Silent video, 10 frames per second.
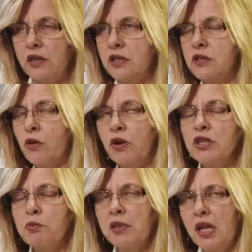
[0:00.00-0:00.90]
It's going
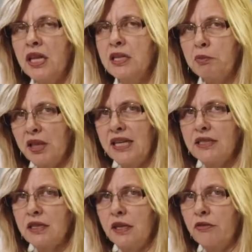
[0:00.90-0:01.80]
to plug in
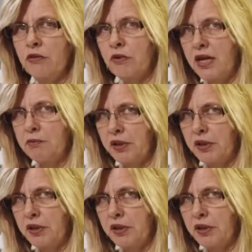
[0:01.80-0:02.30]
place in the right